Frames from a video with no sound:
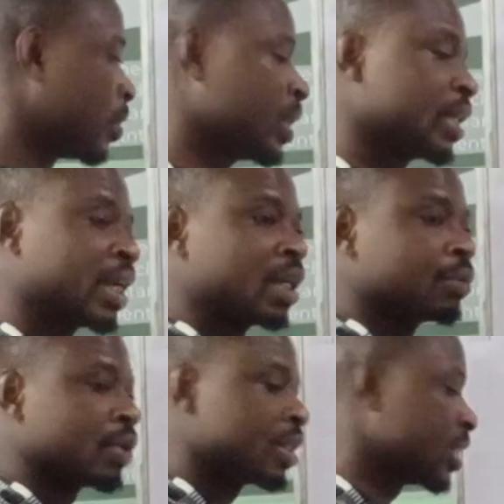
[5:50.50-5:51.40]
or the direct
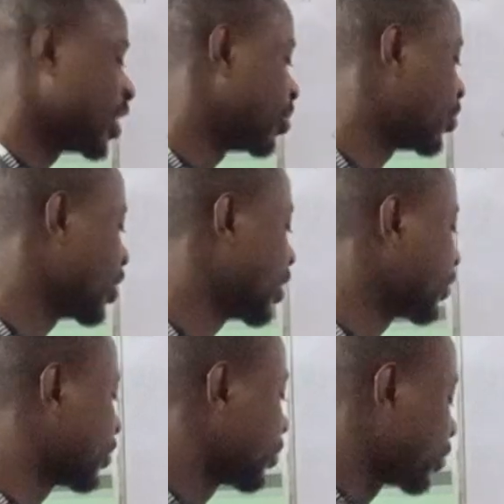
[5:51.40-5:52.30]
relationship
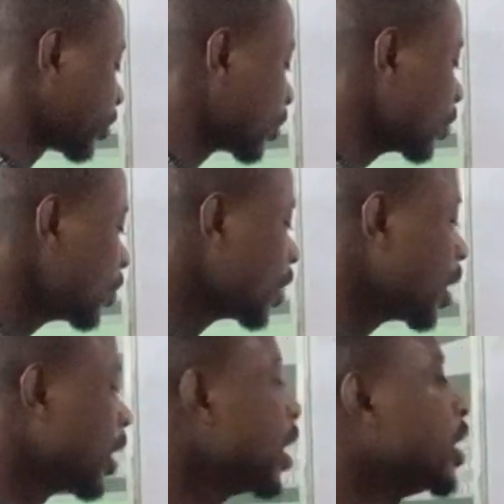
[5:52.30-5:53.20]
between,
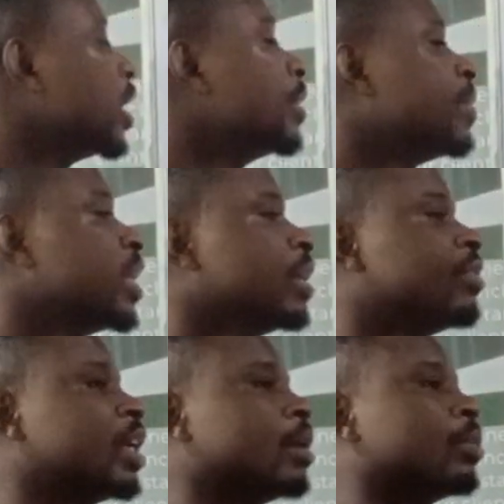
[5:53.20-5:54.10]
the dependent
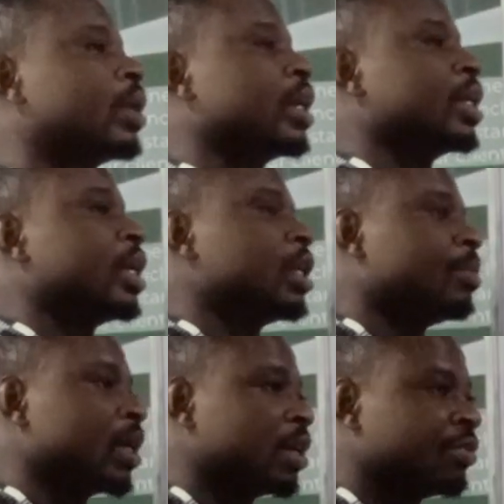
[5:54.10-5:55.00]
variable and the
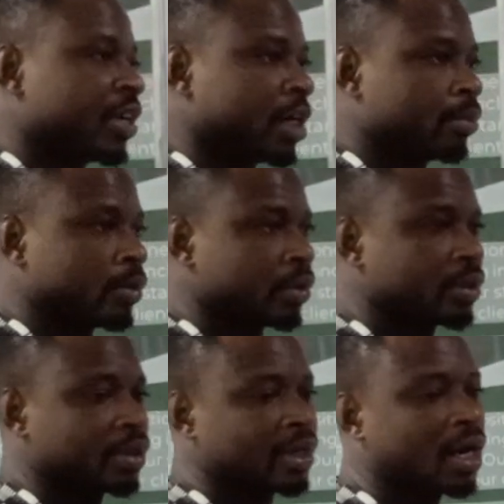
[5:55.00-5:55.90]
independent variable.
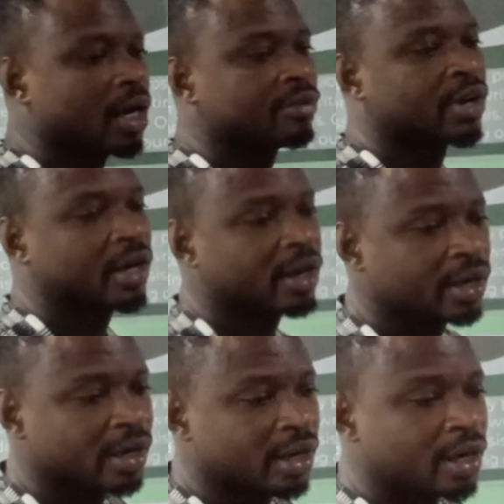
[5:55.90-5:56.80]
However,
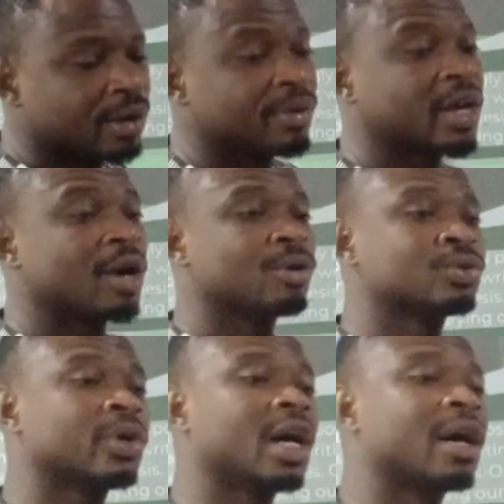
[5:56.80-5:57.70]
we can
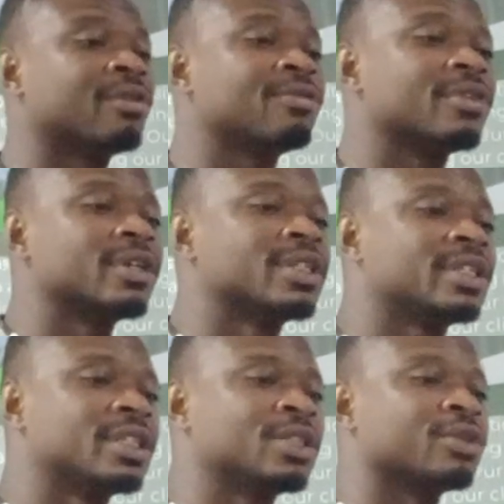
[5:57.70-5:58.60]
also have
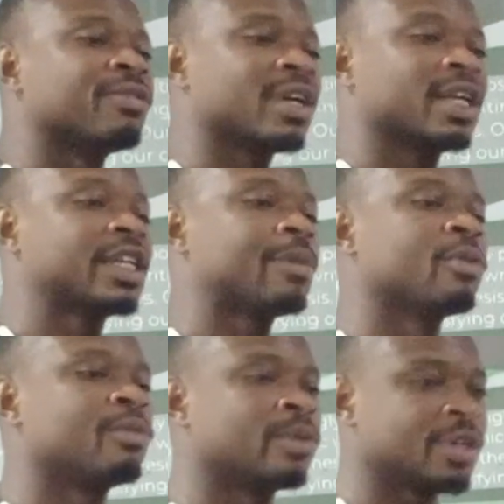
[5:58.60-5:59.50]
series of other type
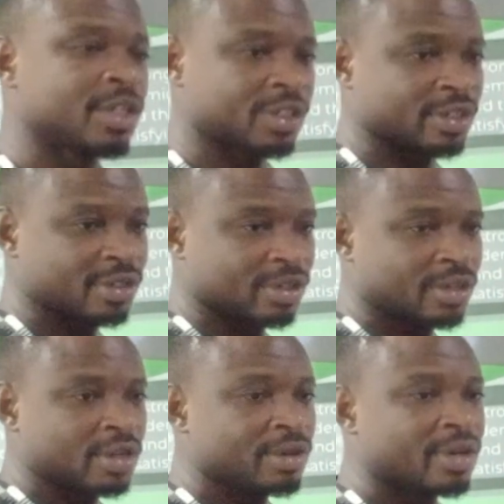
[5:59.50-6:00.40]
of moderation.
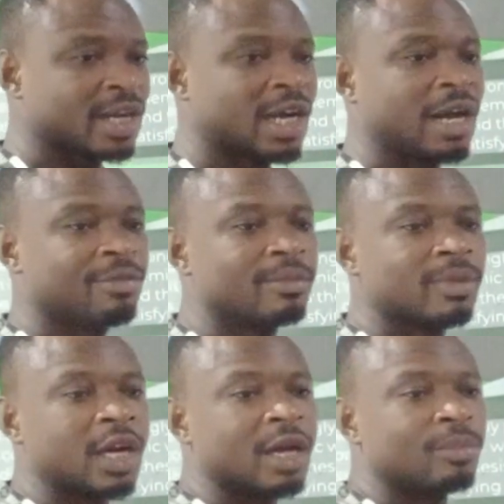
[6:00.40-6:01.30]
We can
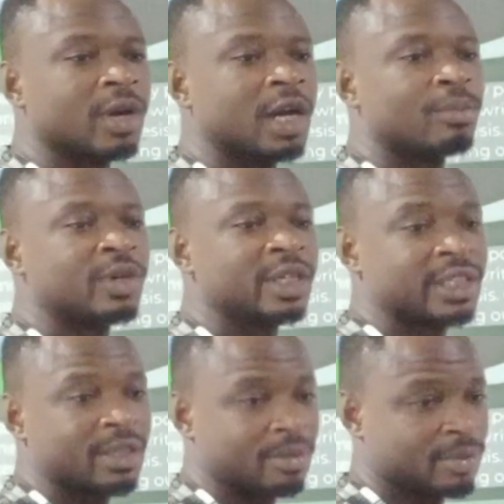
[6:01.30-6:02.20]
have moderated